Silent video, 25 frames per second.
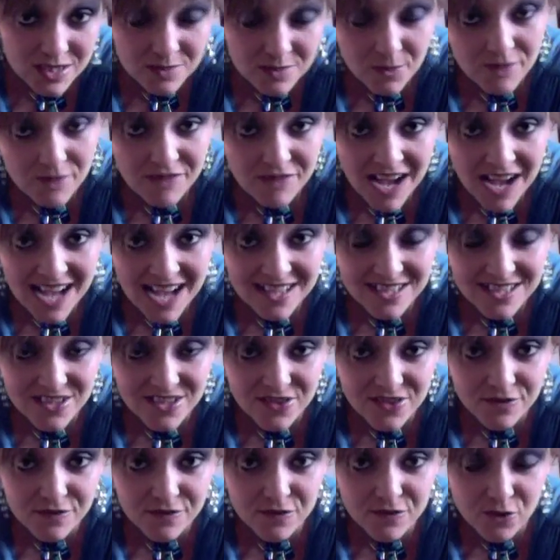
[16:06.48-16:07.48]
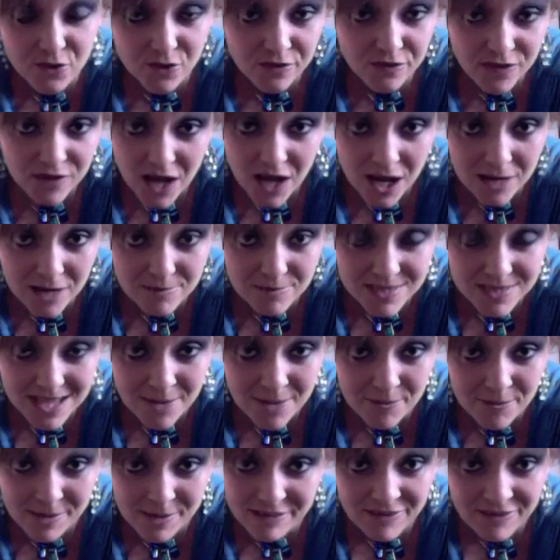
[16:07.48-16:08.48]
we've had the Four of Cups,
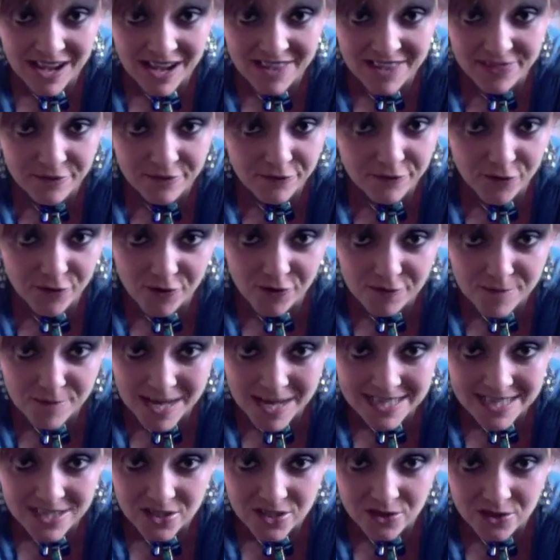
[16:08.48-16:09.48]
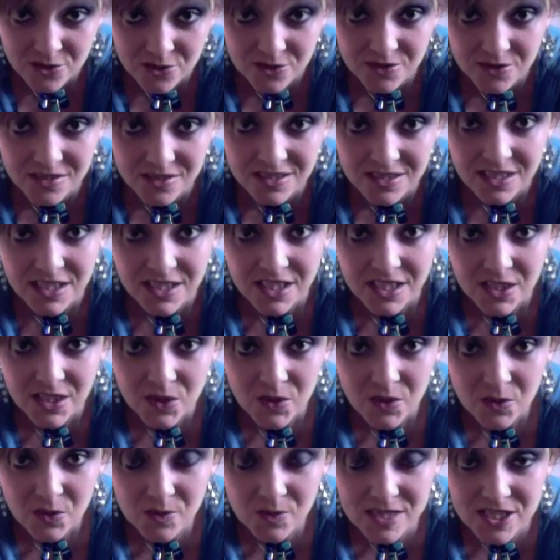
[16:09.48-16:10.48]
and we've had the Four of Pentacles,
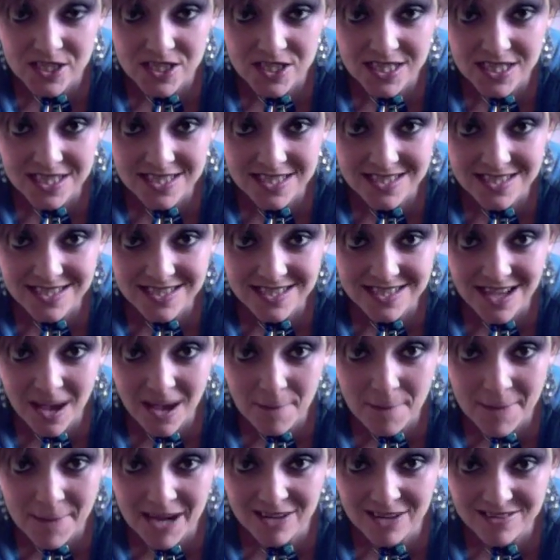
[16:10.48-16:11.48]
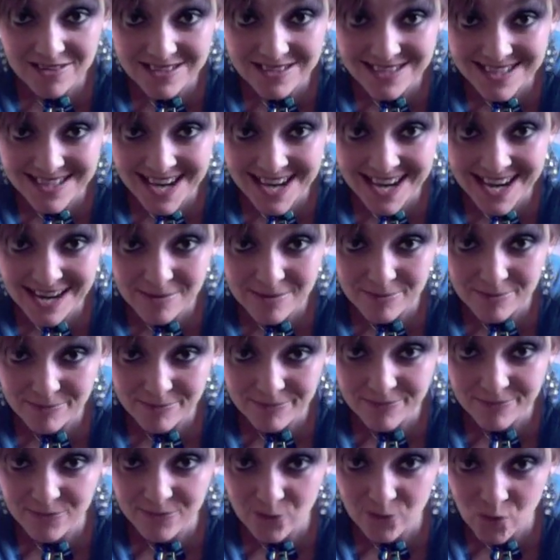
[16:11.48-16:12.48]
which is about staying
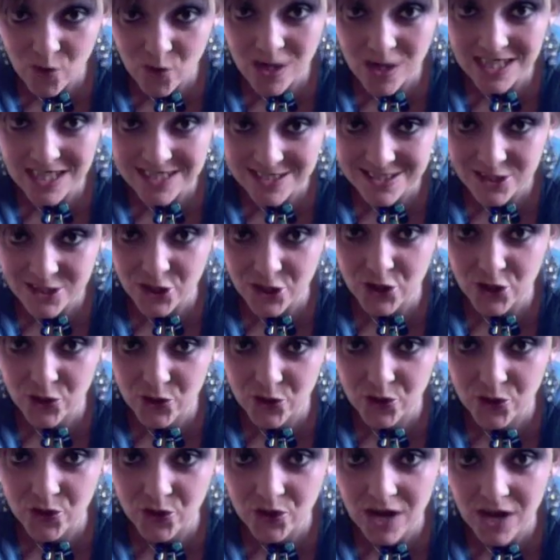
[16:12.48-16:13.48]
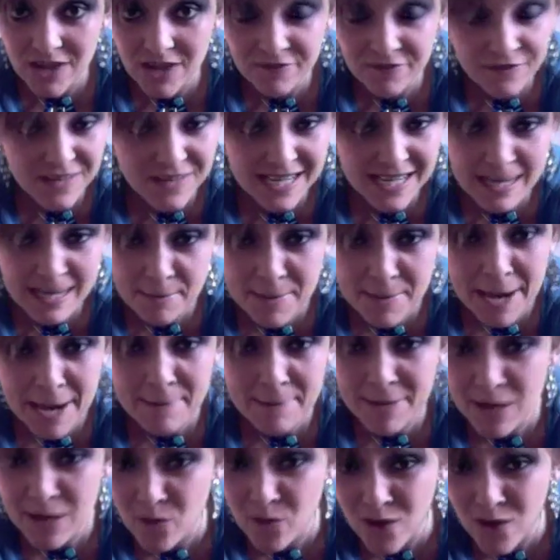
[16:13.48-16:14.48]
quite secure and feeling
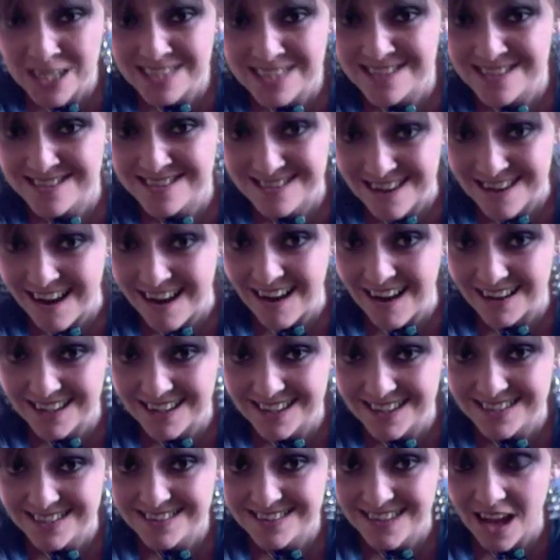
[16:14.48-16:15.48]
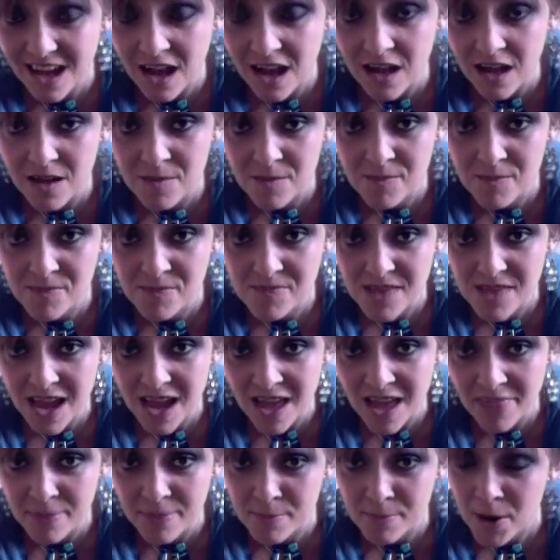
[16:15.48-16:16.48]
maybe quite stuck
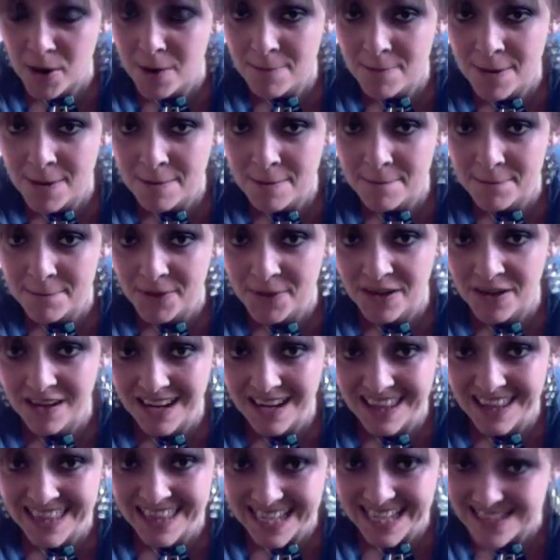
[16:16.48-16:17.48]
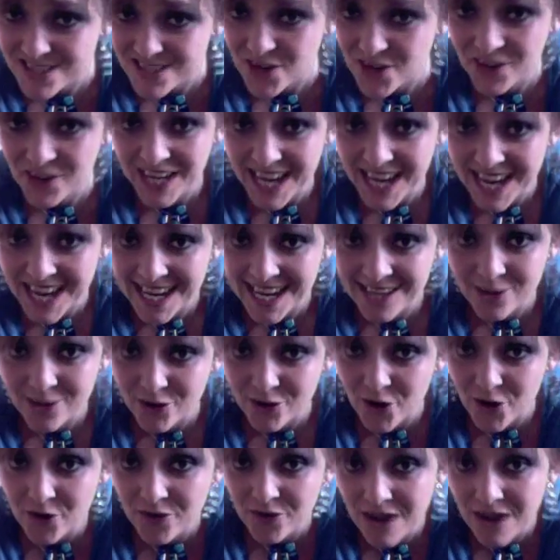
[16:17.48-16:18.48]
at the moment, but that's okay, you
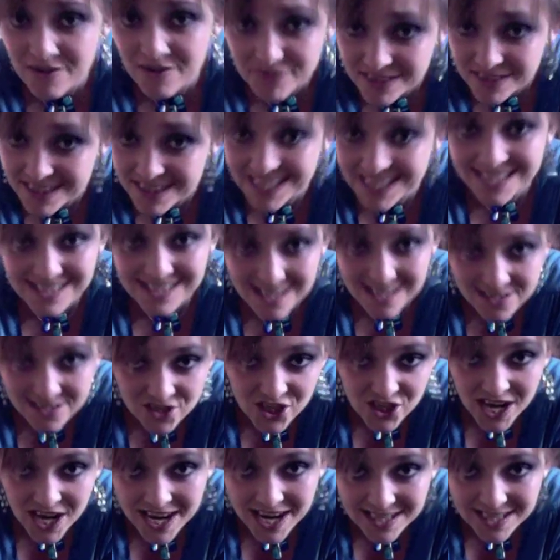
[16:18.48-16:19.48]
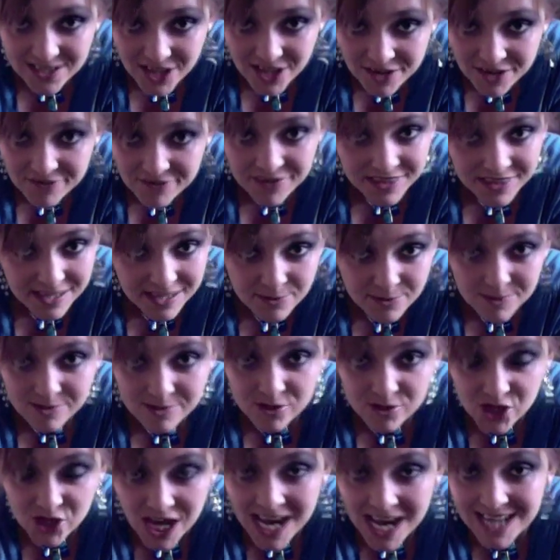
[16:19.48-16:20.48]
know, everything does change, everything will
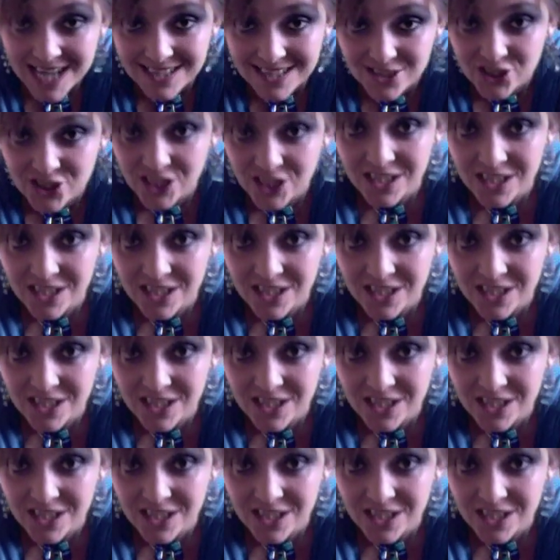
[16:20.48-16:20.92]
change,